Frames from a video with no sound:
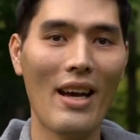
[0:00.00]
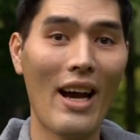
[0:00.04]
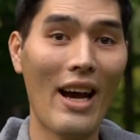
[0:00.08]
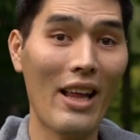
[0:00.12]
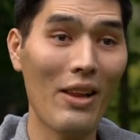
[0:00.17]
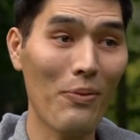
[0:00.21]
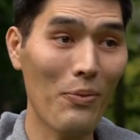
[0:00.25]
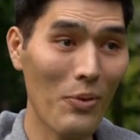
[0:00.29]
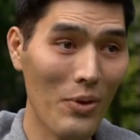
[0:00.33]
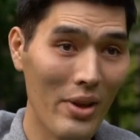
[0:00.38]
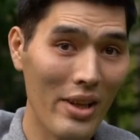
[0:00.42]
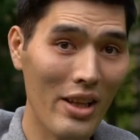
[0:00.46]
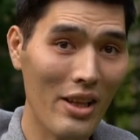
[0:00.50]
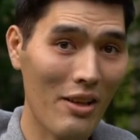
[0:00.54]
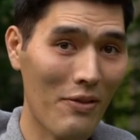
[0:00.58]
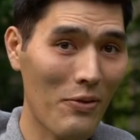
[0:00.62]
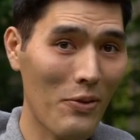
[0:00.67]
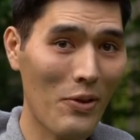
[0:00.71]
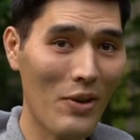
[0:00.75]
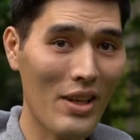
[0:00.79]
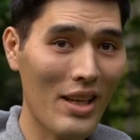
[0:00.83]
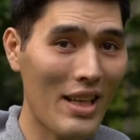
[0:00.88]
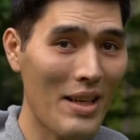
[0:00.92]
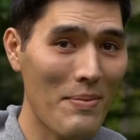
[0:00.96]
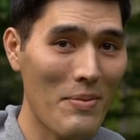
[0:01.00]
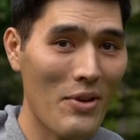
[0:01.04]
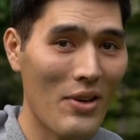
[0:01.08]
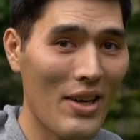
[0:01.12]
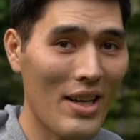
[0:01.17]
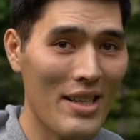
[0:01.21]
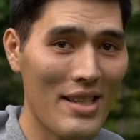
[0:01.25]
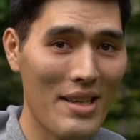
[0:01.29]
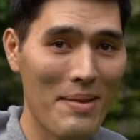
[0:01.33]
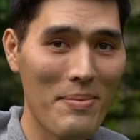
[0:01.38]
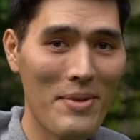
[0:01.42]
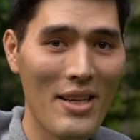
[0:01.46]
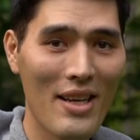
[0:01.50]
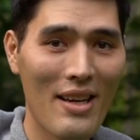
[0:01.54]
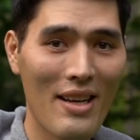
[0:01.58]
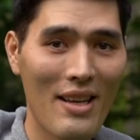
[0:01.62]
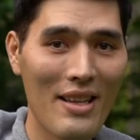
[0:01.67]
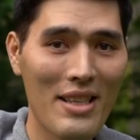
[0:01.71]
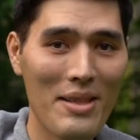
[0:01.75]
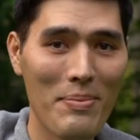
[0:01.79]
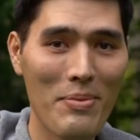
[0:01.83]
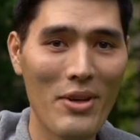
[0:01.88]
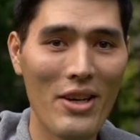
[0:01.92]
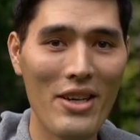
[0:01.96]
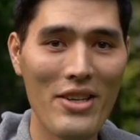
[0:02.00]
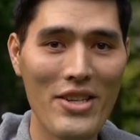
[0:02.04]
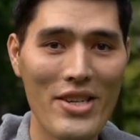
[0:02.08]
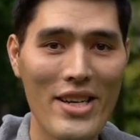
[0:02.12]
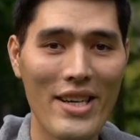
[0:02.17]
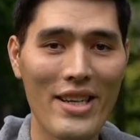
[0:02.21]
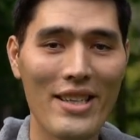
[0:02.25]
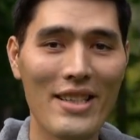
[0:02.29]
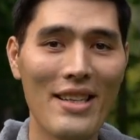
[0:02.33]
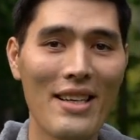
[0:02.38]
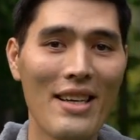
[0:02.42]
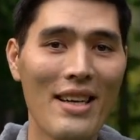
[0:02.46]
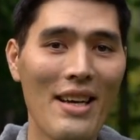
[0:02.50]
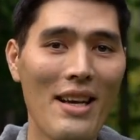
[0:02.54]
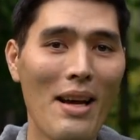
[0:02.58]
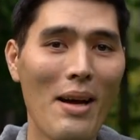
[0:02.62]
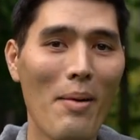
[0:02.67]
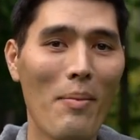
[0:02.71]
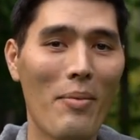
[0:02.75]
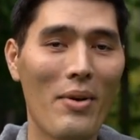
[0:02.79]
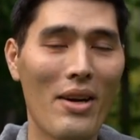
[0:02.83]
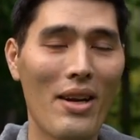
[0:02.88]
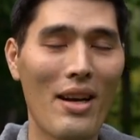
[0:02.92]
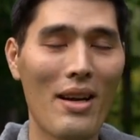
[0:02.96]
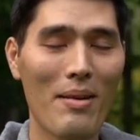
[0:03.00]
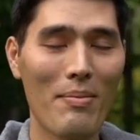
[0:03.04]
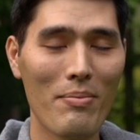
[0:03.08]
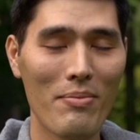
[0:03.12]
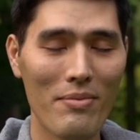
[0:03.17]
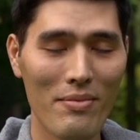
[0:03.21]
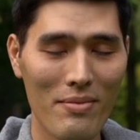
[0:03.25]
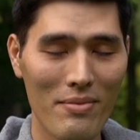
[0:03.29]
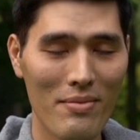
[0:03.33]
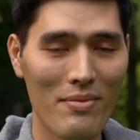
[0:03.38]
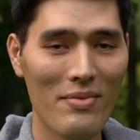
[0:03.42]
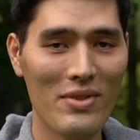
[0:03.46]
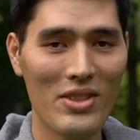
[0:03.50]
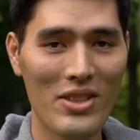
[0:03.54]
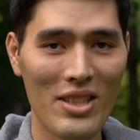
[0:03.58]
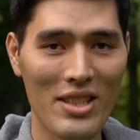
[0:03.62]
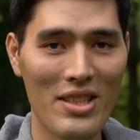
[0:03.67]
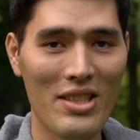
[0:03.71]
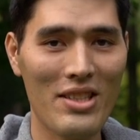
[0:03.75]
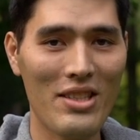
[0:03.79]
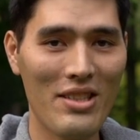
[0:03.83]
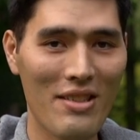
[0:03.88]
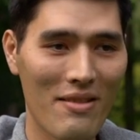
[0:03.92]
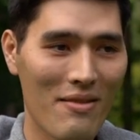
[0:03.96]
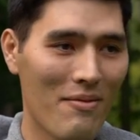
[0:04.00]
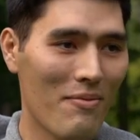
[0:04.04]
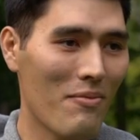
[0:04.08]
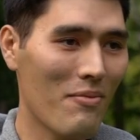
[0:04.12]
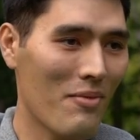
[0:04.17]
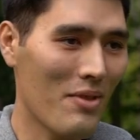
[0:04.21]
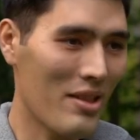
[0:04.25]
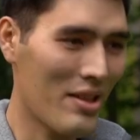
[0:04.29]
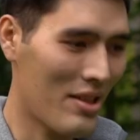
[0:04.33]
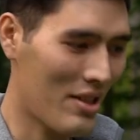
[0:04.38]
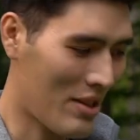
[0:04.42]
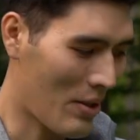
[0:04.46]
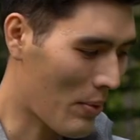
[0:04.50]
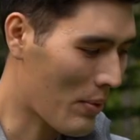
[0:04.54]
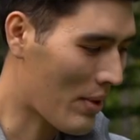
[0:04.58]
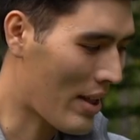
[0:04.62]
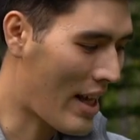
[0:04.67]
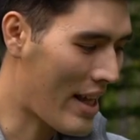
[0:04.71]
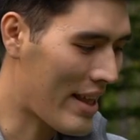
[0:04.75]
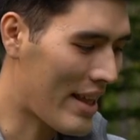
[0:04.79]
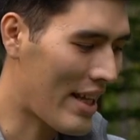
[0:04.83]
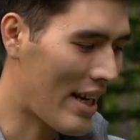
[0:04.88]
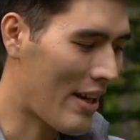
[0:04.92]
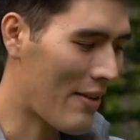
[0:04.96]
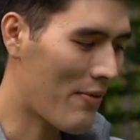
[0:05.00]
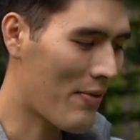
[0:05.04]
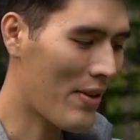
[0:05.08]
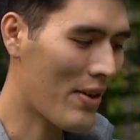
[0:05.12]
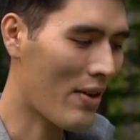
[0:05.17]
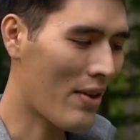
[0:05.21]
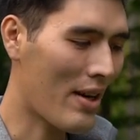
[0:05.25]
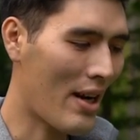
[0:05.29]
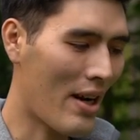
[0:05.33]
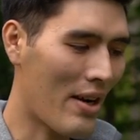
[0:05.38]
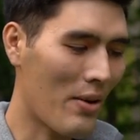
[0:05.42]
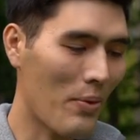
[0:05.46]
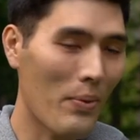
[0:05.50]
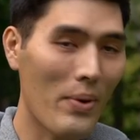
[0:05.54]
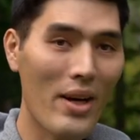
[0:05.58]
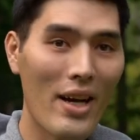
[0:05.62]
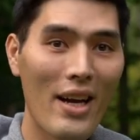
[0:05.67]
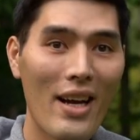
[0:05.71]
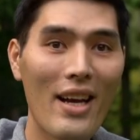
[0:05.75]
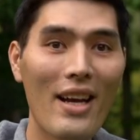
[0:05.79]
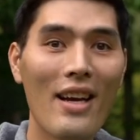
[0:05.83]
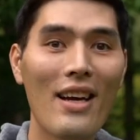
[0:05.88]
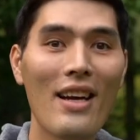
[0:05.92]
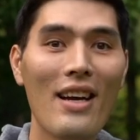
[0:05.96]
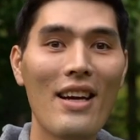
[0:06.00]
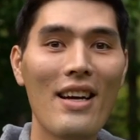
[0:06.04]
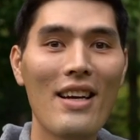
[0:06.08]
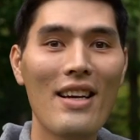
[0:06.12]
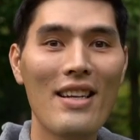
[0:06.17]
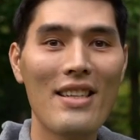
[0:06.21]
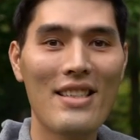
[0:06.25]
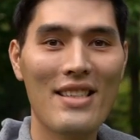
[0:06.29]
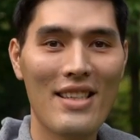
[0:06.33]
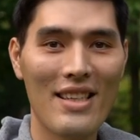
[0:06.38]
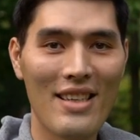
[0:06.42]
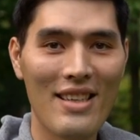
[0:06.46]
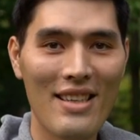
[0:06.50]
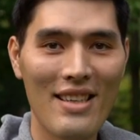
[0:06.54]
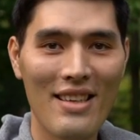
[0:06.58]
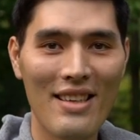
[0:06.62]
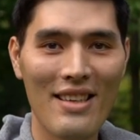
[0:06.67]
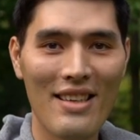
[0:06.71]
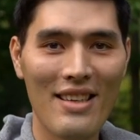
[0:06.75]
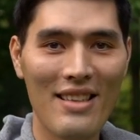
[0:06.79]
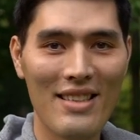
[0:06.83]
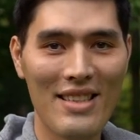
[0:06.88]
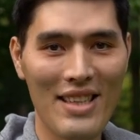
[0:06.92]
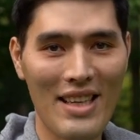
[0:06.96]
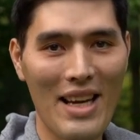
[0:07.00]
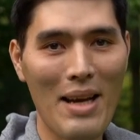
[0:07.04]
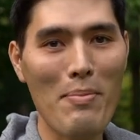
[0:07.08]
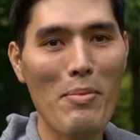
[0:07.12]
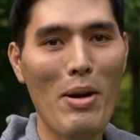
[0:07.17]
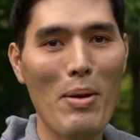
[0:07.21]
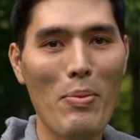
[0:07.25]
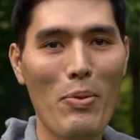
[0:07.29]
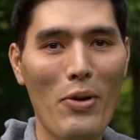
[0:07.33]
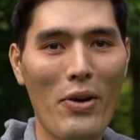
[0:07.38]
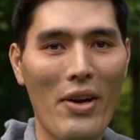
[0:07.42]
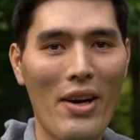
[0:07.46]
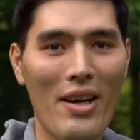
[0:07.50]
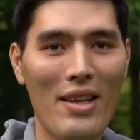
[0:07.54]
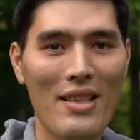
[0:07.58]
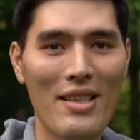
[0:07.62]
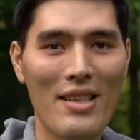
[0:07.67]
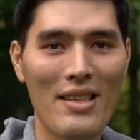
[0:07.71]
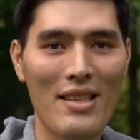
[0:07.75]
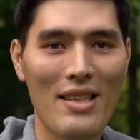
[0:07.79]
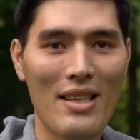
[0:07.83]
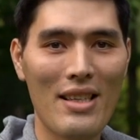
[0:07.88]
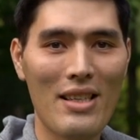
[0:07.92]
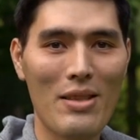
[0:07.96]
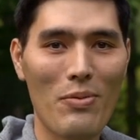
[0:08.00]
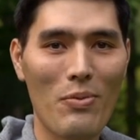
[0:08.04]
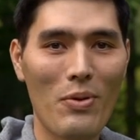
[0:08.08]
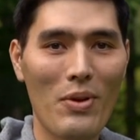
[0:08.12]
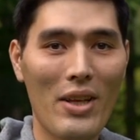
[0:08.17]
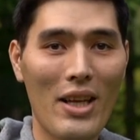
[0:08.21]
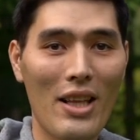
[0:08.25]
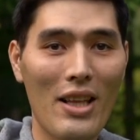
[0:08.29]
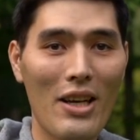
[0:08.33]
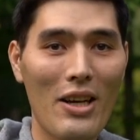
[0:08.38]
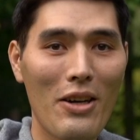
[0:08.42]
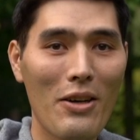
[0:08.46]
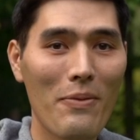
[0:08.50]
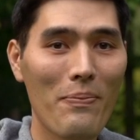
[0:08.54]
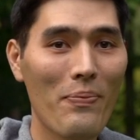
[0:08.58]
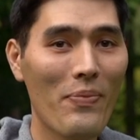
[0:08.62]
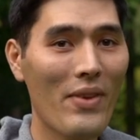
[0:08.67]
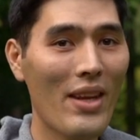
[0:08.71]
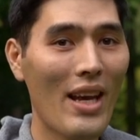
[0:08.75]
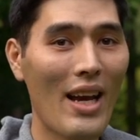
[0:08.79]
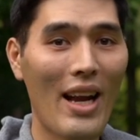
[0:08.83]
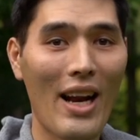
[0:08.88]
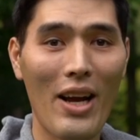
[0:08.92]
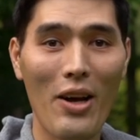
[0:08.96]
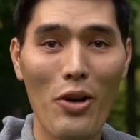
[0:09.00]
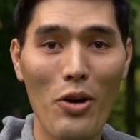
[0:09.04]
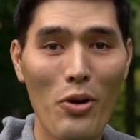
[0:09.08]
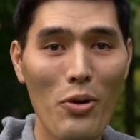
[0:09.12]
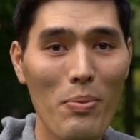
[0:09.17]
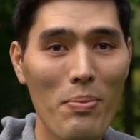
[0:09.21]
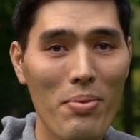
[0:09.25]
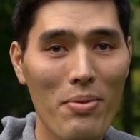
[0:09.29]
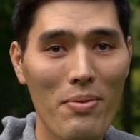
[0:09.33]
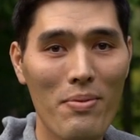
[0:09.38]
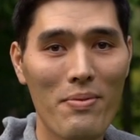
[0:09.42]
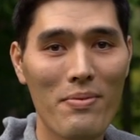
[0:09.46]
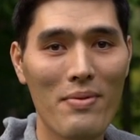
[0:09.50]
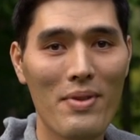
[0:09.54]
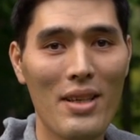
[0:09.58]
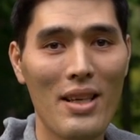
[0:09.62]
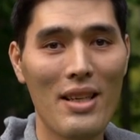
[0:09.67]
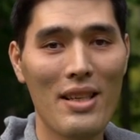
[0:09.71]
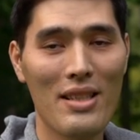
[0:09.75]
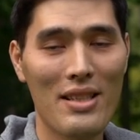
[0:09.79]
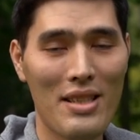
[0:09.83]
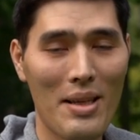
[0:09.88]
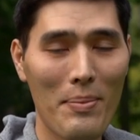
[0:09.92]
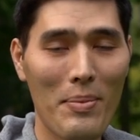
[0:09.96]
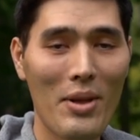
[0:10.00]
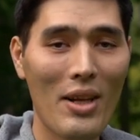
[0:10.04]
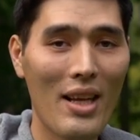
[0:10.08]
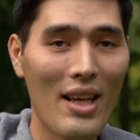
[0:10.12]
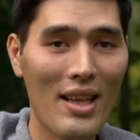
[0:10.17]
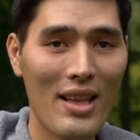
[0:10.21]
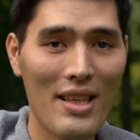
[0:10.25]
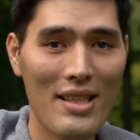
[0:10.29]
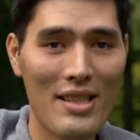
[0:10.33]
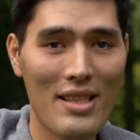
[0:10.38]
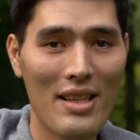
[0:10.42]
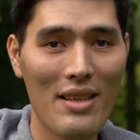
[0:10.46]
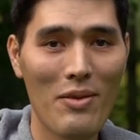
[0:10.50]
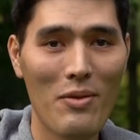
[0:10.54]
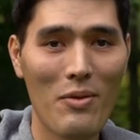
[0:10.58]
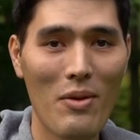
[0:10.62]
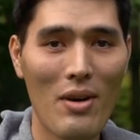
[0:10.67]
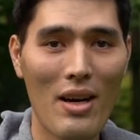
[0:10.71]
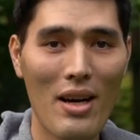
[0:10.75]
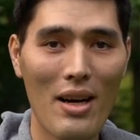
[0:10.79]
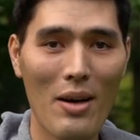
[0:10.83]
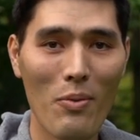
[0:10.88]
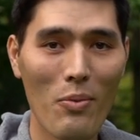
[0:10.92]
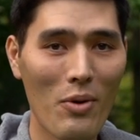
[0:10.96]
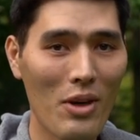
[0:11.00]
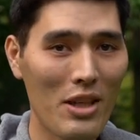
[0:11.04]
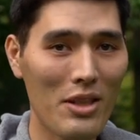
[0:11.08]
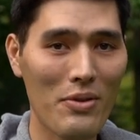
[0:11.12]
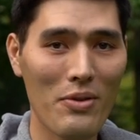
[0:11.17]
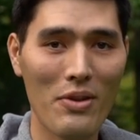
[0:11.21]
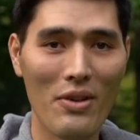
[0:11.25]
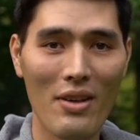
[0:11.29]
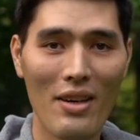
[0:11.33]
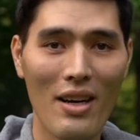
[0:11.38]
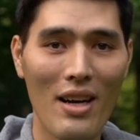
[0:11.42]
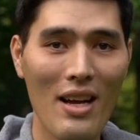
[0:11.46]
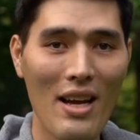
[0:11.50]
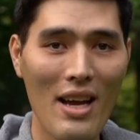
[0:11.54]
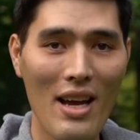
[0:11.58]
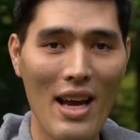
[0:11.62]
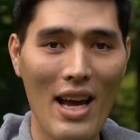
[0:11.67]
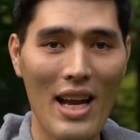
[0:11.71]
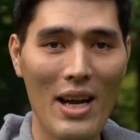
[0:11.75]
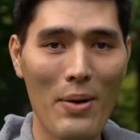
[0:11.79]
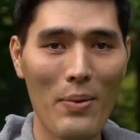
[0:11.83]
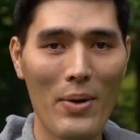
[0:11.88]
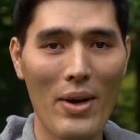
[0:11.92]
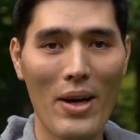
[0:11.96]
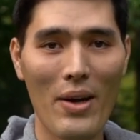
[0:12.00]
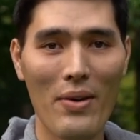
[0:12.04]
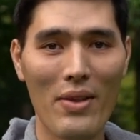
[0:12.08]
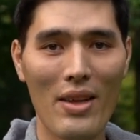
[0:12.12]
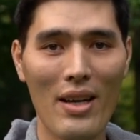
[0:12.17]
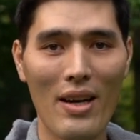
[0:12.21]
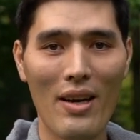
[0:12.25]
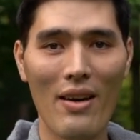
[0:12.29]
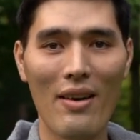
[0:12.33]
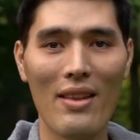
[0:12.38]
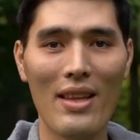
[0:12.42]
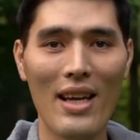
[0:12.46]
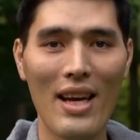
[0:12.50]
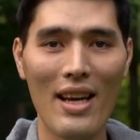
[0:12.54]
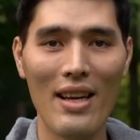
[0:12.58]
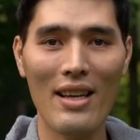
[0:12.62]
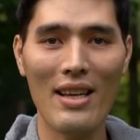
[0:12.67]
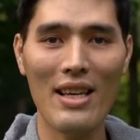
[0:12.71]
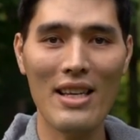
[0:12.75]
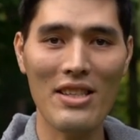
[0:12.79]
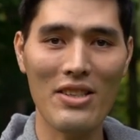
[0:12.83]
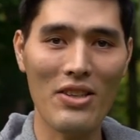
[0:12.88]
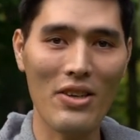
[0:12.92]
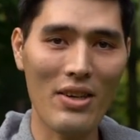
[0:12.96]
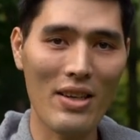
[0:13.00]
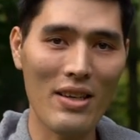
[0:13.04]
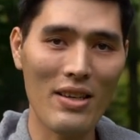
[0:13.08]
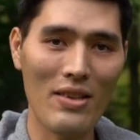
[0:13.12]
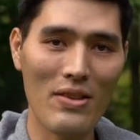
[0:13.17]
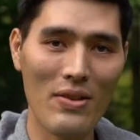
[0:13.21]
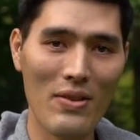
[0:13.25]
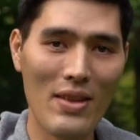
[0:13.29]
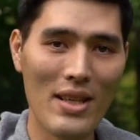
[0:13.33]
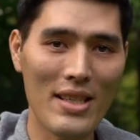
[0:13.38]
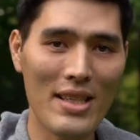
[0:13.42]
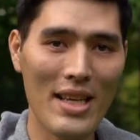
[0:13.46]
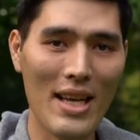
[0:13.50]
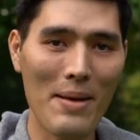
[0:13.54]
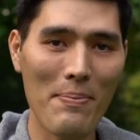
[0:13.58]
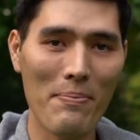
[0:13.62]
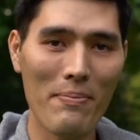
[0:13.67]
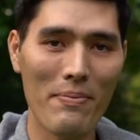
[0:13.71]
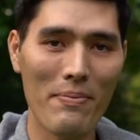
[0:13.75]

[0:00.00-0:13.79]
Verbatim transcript: I really look forward to keeping you guys updated on this project. But I'm just so glad that I figured out a way to to get my point on distance really low and I hope something like this uh, works for anyone out there that is looking to do the same.